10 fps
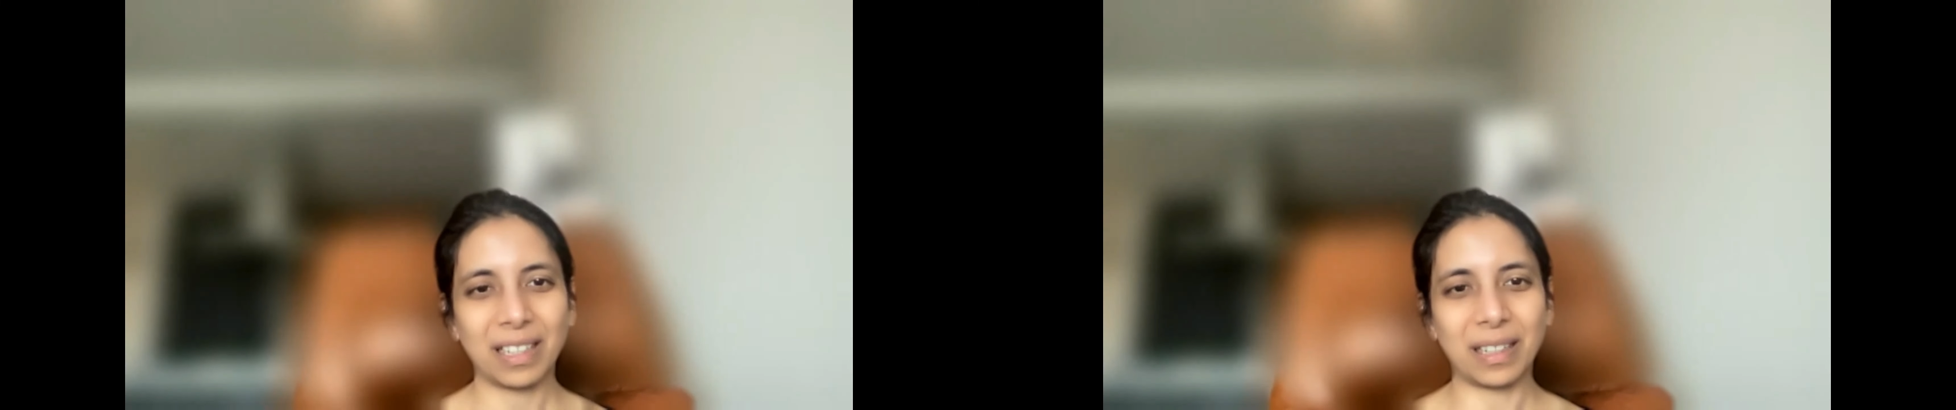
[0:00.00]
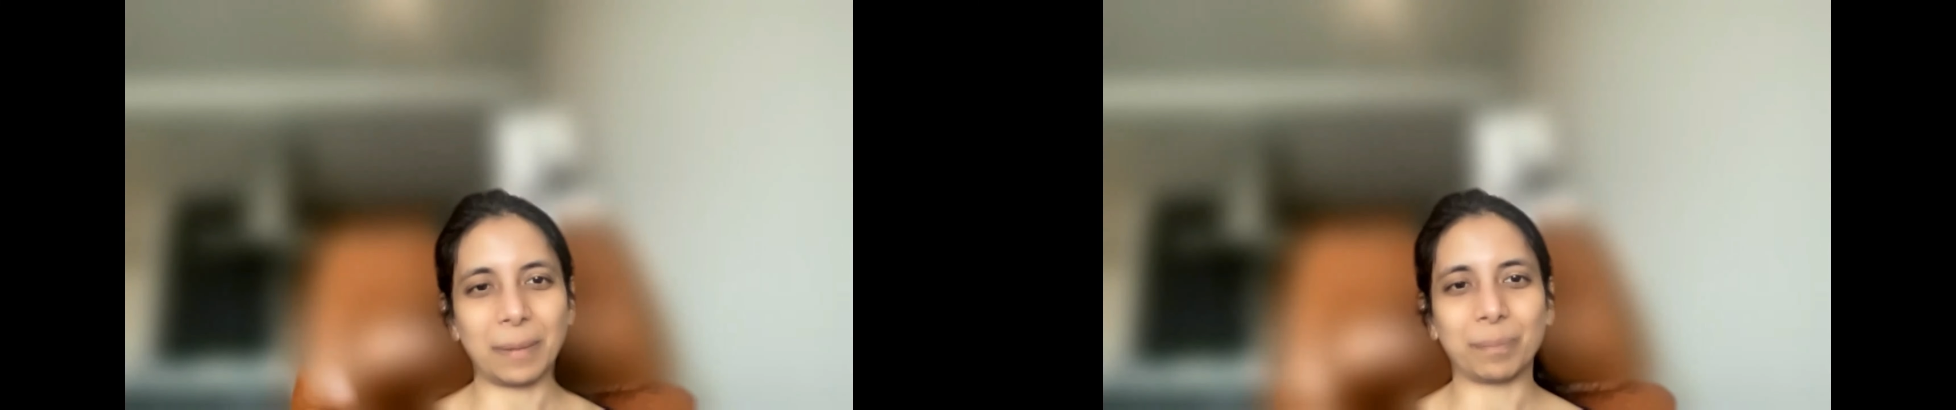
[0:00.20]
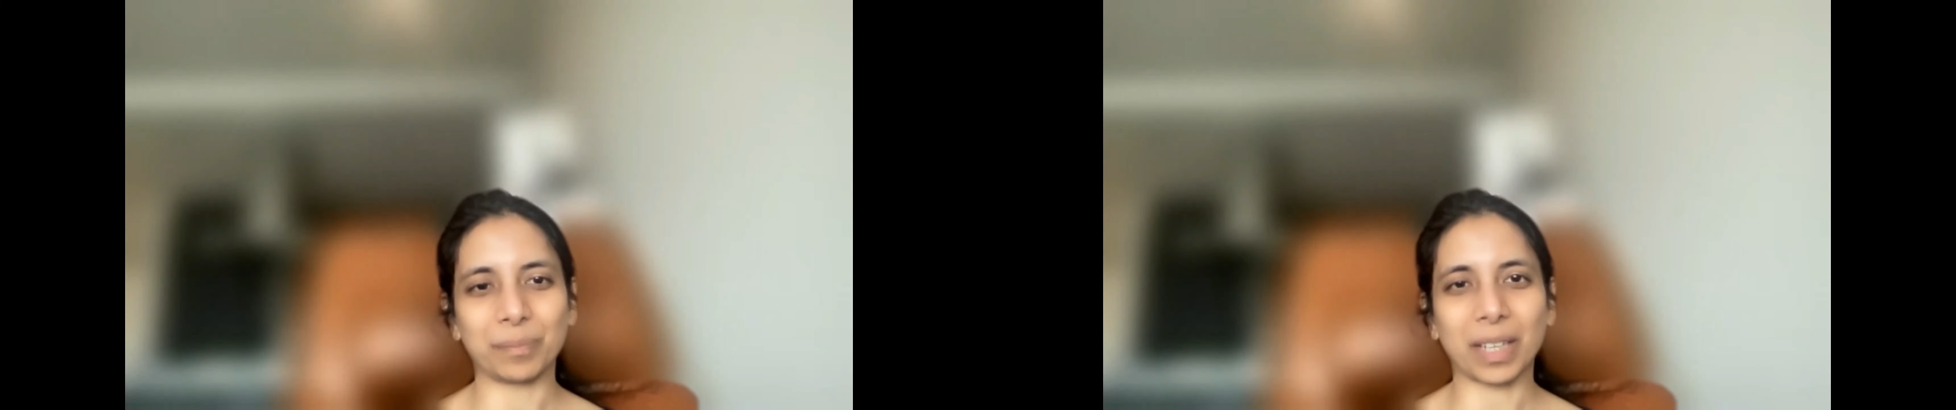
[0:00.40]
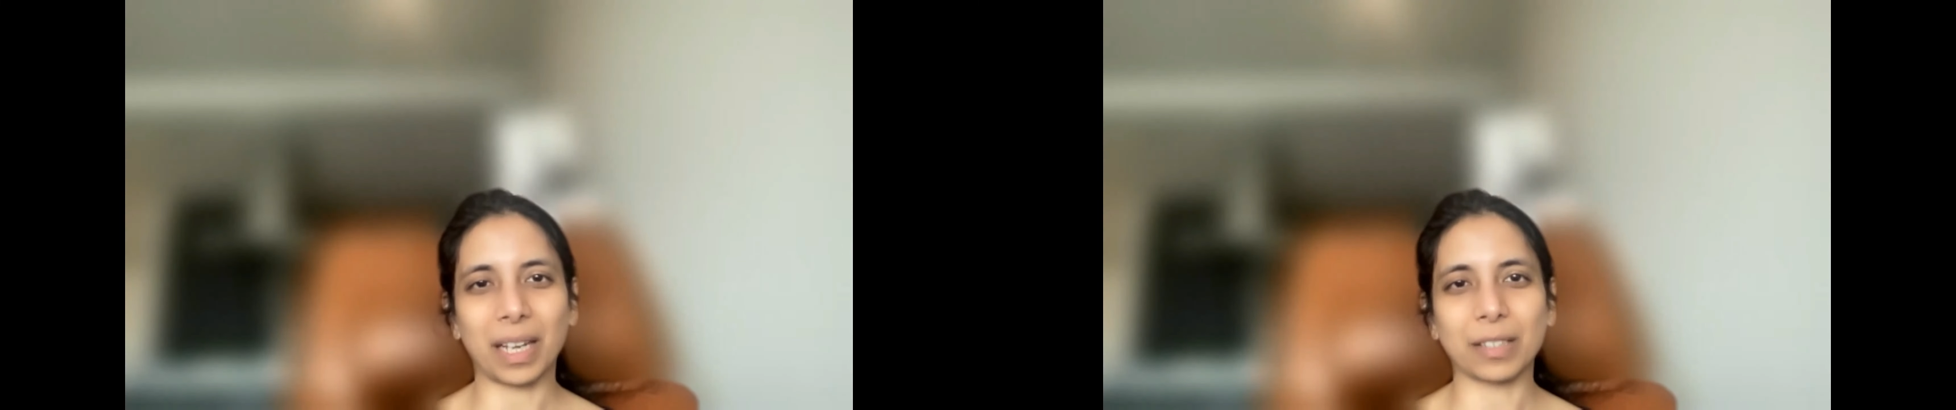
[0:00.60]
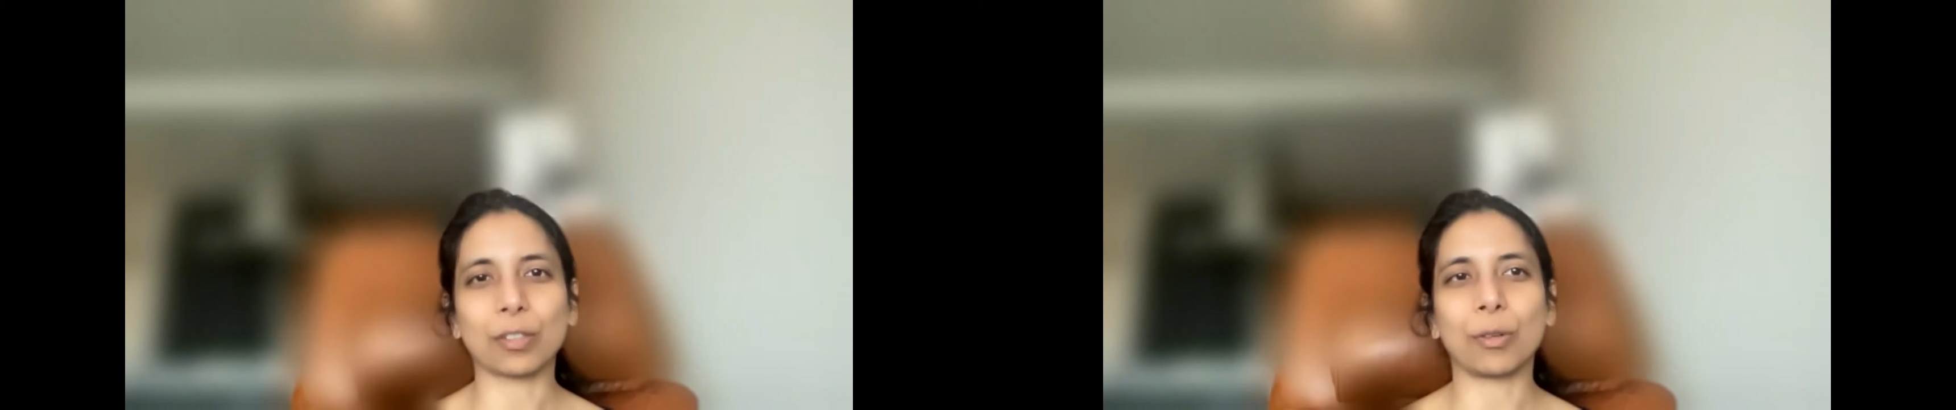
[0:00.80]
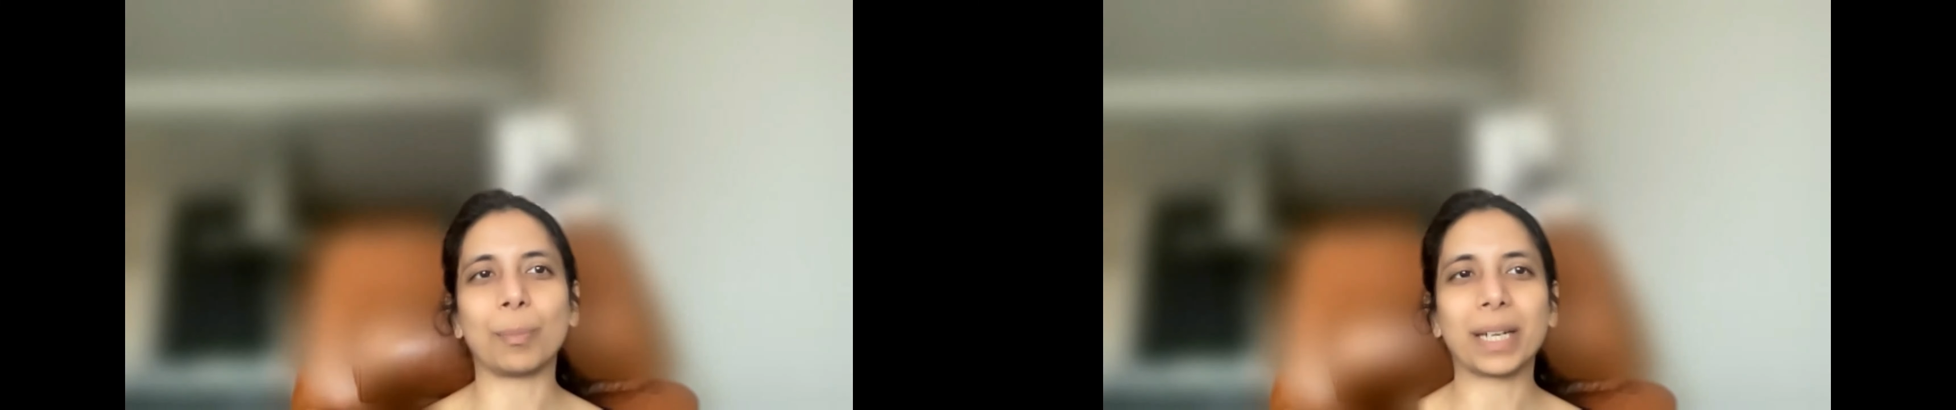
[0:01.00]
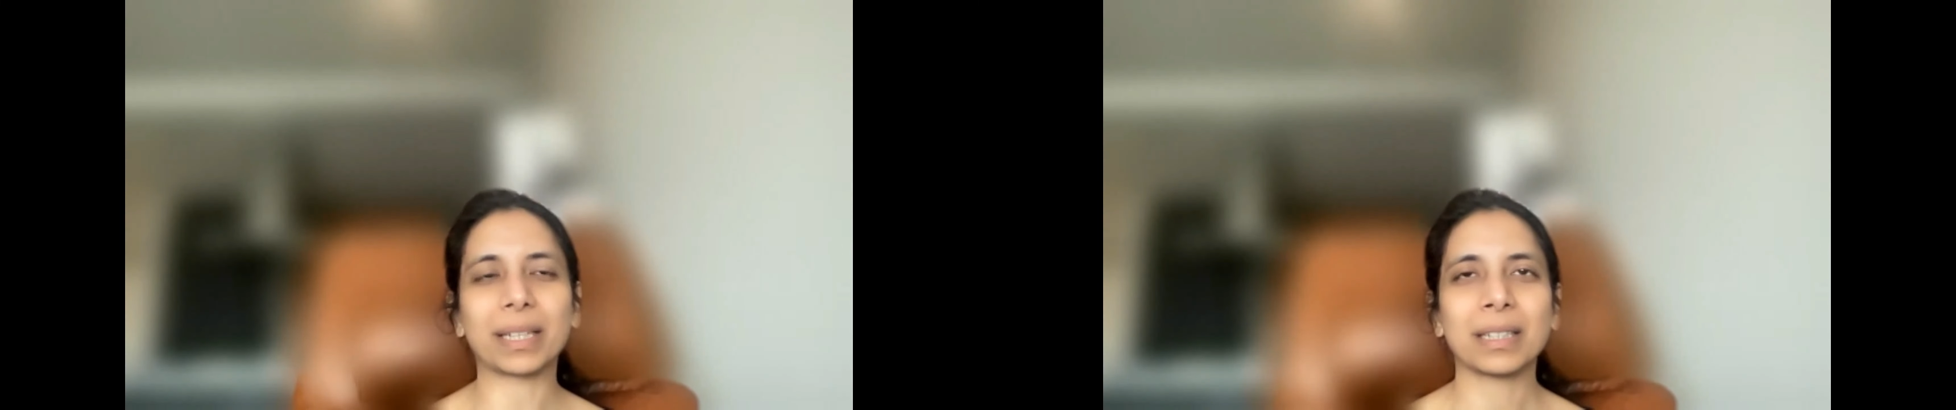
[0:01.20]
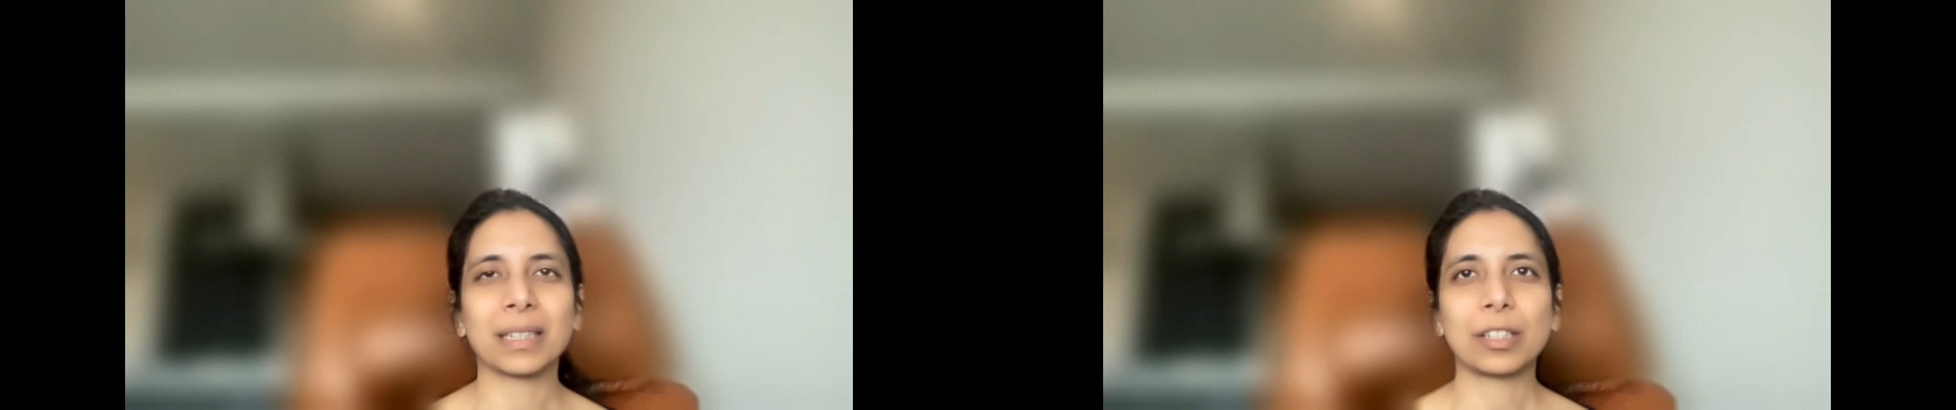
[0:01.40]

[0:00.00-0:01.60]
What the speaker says: And so, but